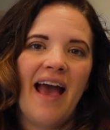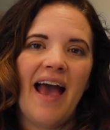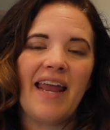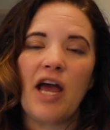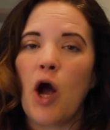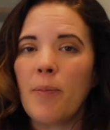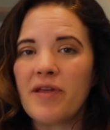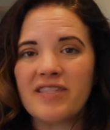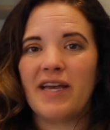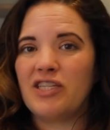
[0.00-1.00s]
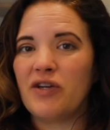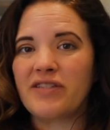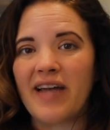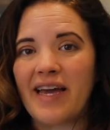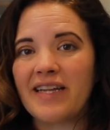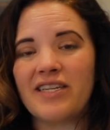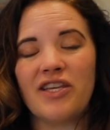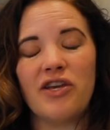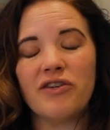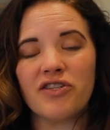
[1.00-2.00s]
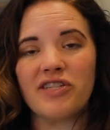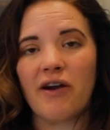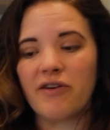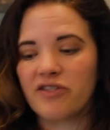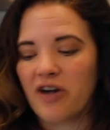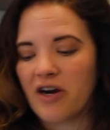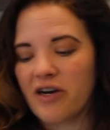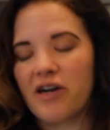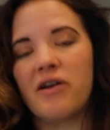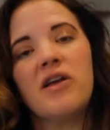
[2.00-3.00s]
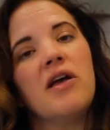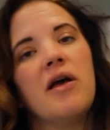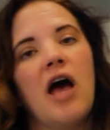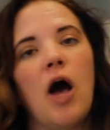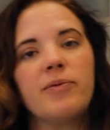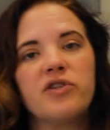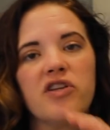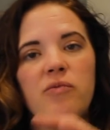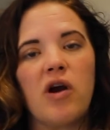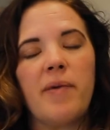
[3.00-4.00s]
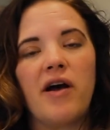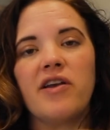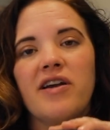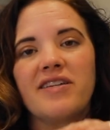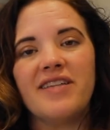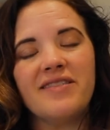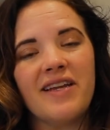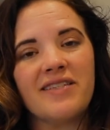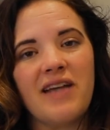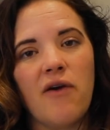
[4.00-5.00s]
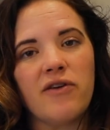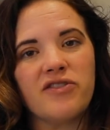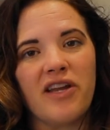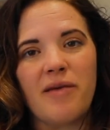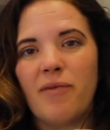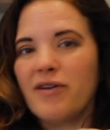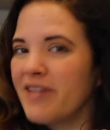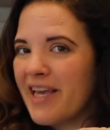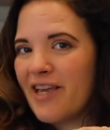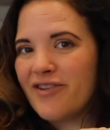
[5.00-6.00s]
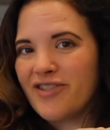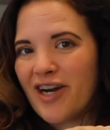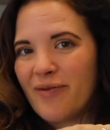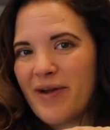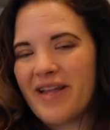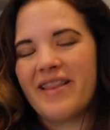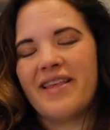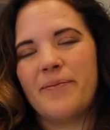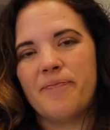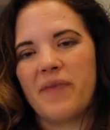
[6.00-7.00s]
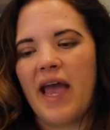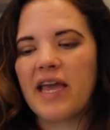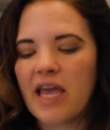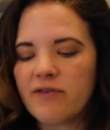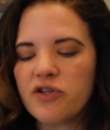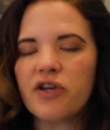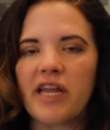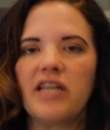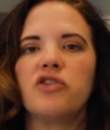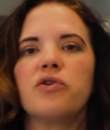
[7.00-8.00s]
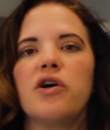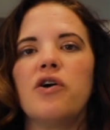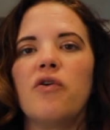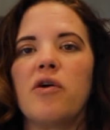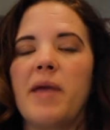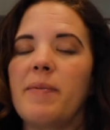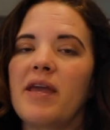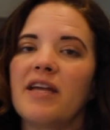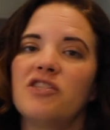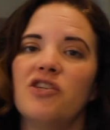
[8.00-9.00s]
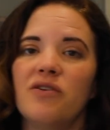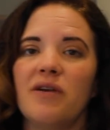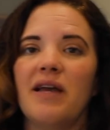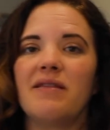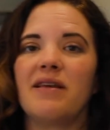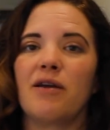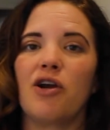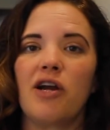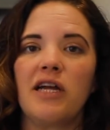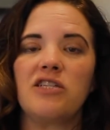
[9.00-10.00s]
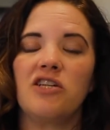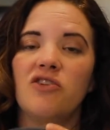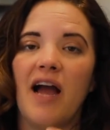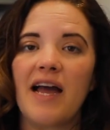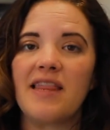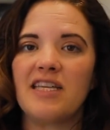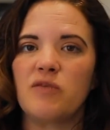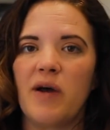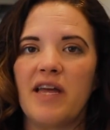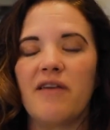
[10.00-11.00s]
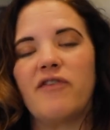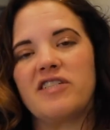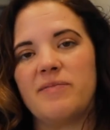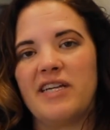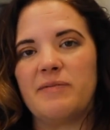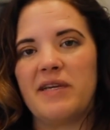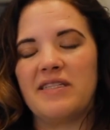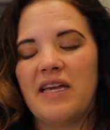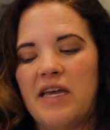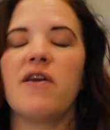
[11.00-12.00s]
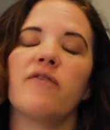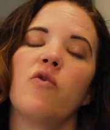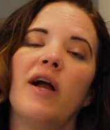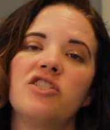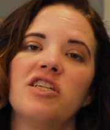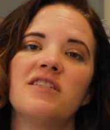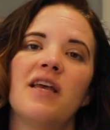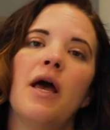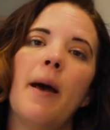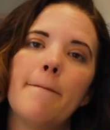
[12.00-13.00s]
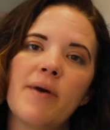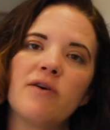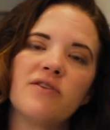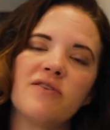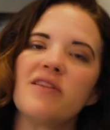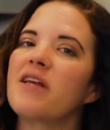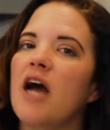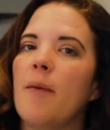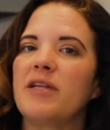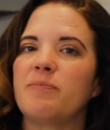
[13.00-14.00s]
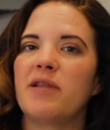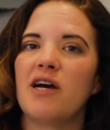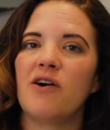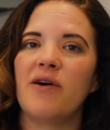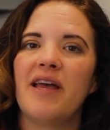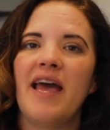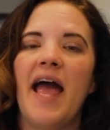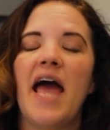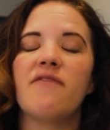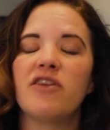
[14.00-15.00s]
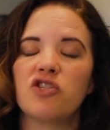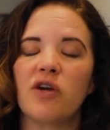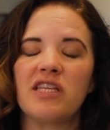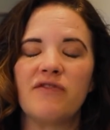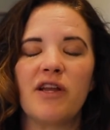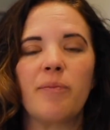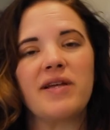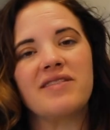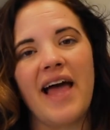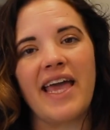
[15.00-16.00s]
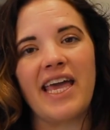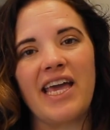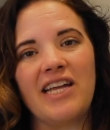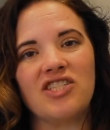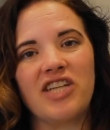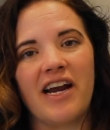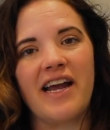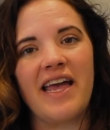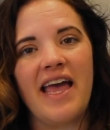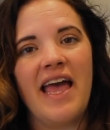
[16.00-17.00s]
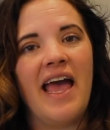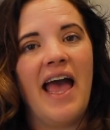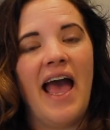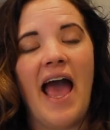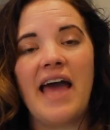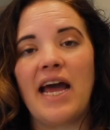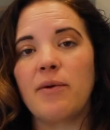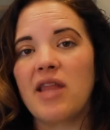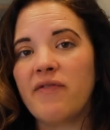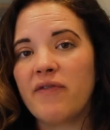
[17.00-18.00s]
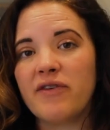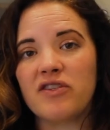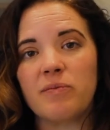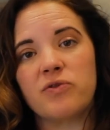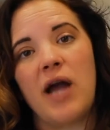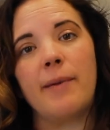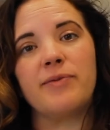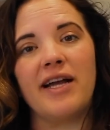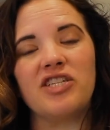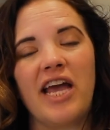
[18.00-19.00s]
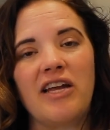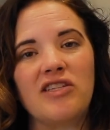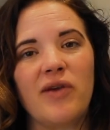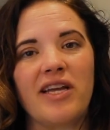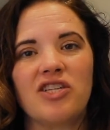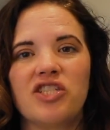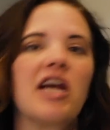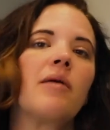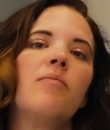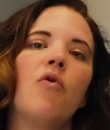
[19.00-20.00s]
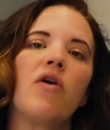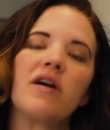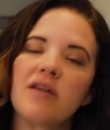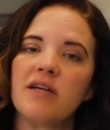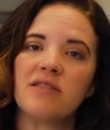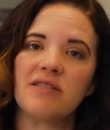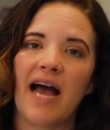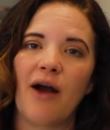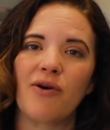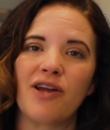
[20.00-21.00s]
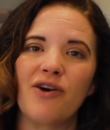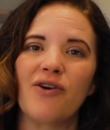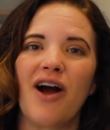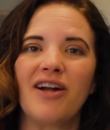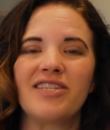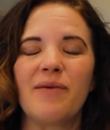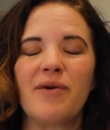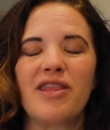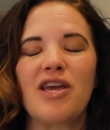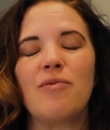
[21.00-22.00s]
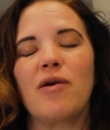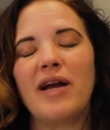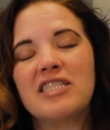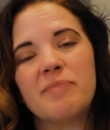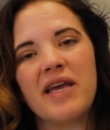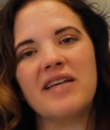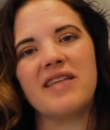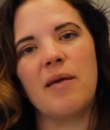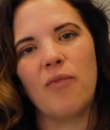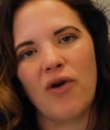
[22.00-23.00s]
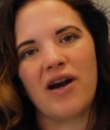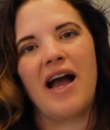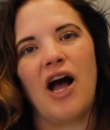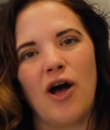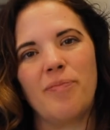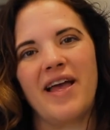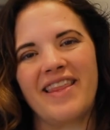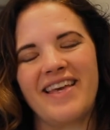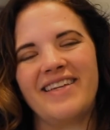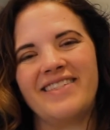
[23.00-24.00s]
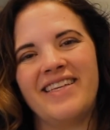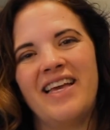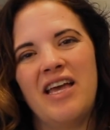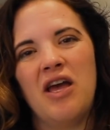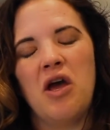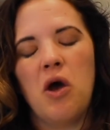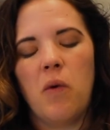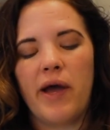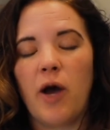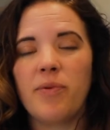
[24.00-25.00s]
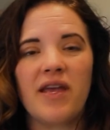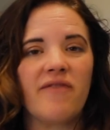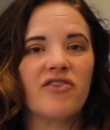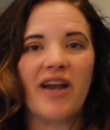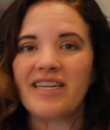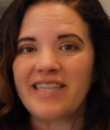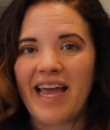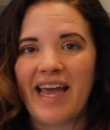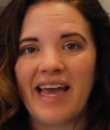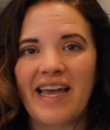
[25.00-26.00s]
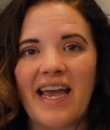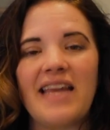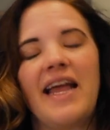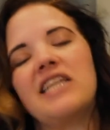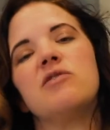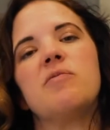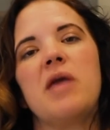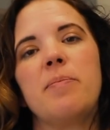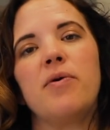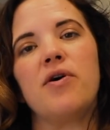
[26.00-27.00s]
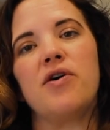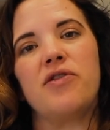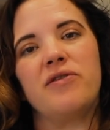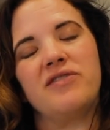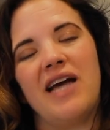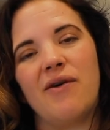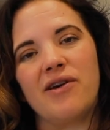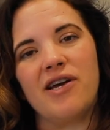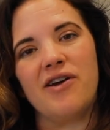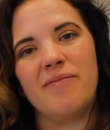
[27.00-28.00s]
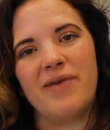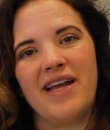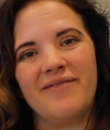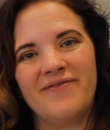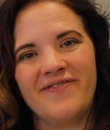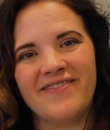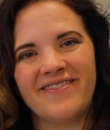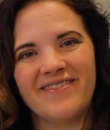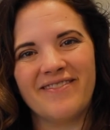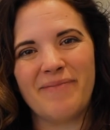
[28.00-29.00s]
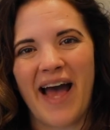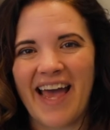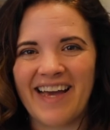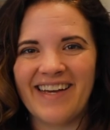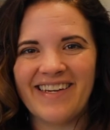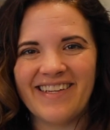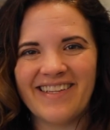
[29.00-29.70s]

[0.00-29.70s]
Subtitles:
And I hope this gets you excited to use your sourdough starter, helps you learn more about your existing sourdough starter that most likely you started with, and gives you a good intro, or maybe gets you the courage to try this one for some recipes. If you have questions, post those in the comments below. And if you enjoyed this video, please like it and share it. And I would love if you subscribe to my channel so I can share more sourdough content with you, more recipes, and more help like this. Well, I hope that you have a great day connecting with people through sourdough and bread. Bye.